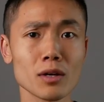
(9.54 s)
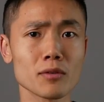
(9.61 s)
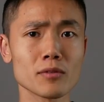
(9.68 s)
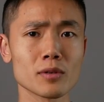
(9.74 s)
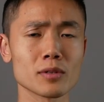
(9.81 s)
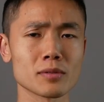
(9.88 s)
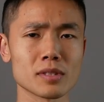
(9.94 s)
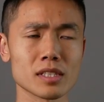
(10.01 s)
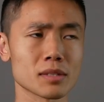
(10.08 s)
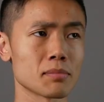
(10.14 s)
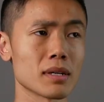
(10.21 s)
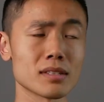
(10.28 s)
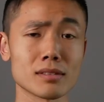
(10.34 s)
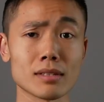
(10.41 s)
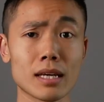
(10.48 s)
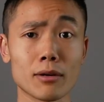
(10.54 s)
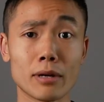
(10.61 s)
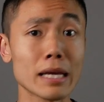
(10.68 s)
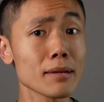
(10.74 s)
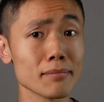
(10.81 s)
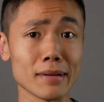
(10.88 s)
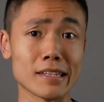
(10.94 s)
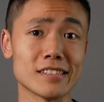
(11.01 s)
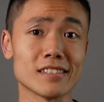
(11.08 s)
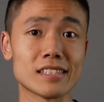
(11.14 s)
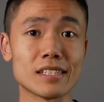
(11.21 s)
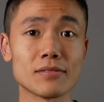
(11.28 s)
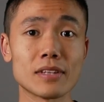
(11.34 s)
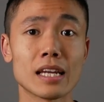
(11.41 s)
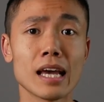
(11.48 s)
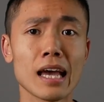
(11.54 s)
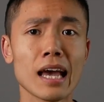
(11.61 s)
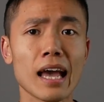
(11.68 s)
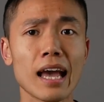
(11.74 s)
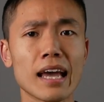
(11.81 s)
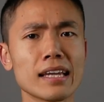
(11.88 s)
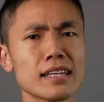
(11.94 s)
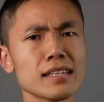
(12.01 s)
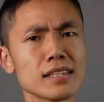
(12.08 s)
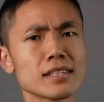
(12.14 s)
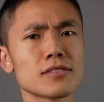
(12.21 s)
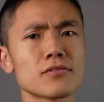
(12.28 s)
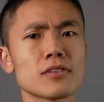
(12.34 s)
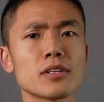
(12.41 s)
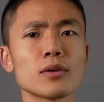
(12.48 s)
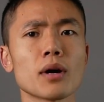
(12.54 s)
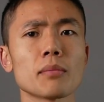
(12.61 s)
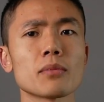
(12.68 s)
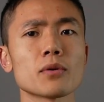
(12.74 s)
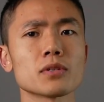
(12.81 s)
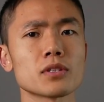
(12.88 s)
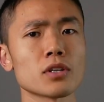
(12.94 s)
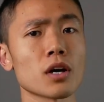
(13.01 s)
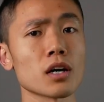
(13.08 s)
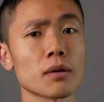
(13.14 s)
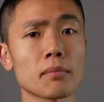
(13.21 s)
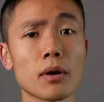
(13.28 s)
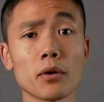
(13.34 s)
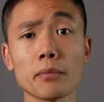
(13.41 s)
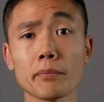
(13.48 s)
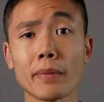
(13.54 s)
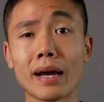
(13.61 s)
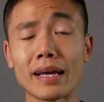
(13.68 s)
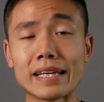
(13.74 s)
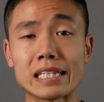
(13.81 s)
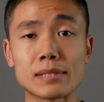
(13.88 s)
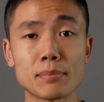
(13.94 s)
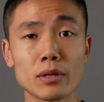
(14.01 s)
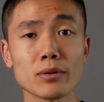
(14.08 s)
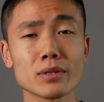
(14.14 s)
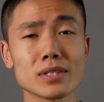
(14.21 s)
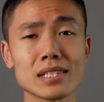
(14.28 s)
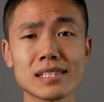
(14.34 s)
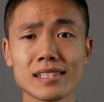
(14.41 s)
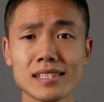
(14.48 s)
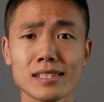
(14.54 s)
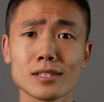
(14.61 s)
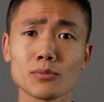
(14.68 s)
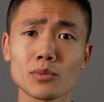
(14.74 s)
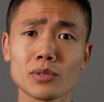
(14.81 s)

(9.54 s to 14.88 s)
over 6 months now, 8 months even. And in this video, I'm going to talk about my experiences since